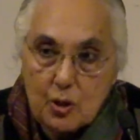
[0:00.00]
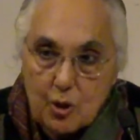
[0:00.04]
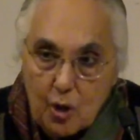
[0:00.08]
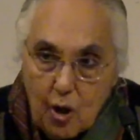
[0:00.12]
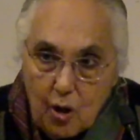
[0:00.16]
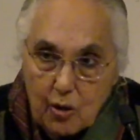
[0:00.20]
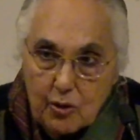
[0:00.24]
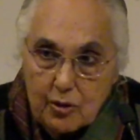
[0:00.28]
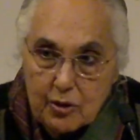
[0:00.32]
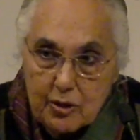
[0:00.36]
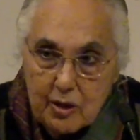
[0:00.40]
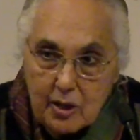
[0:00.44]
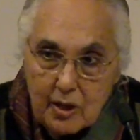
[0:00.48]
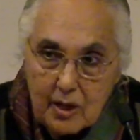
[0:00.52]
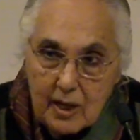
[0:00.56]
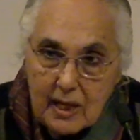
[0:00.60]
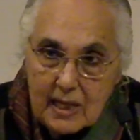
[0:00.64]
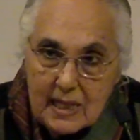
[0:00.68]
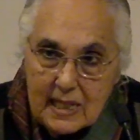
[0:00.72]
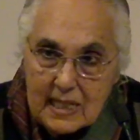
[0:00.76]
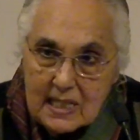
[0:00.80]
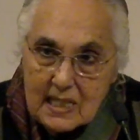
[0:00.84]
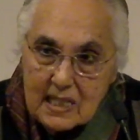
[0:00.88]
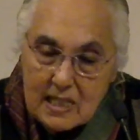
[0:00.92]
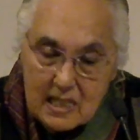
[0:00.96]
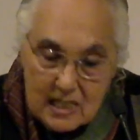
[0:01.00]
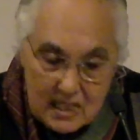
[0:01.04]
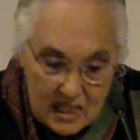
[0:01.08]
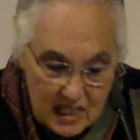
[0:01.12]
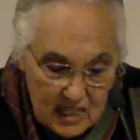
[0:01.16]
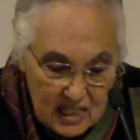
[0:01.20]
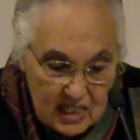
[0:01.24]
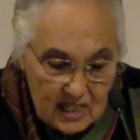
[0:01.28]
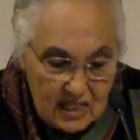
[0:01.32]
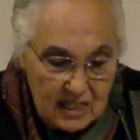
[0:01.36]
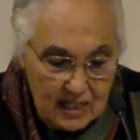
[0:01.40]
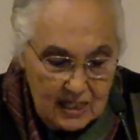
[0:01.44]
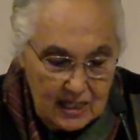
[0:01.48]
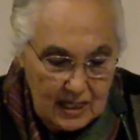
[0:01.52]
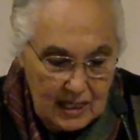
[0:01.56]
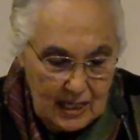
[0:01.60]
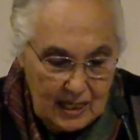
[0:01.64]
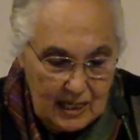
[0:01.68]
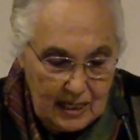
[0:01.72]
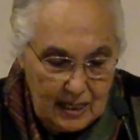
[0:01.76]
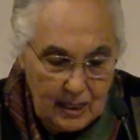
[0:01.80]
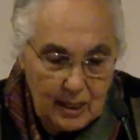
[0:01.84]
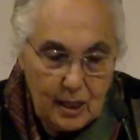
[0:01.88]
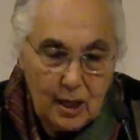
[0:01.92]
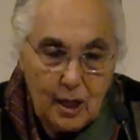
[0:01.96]
not
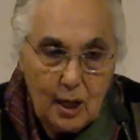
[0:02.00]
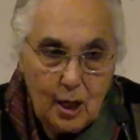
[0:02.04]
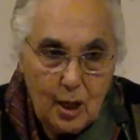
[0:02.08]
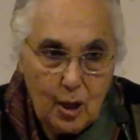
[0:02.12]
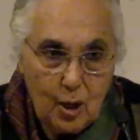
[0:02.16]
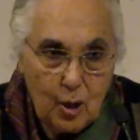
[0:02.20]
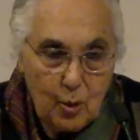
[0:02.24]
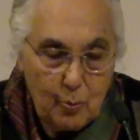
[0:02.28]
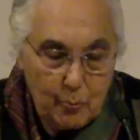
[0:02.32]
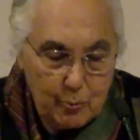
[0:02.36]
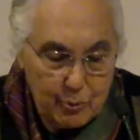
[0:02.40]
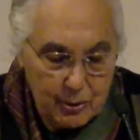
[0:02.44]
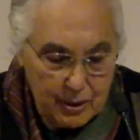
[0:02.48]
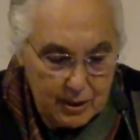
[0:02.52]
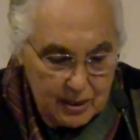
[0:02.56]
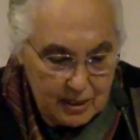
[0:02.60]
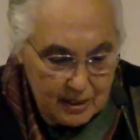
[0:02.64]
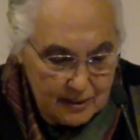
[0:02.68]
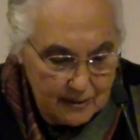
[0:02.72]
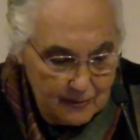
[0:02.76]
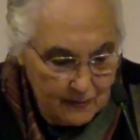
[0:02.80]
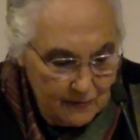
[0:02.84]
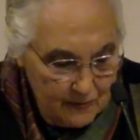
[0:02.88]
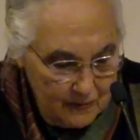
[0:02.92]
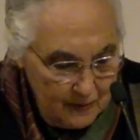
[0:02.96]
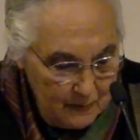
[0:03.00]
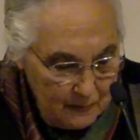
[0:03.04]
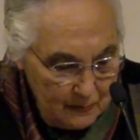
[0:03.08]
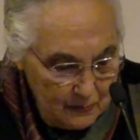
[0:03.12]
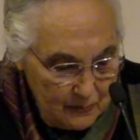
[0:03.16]
consistently oppressive.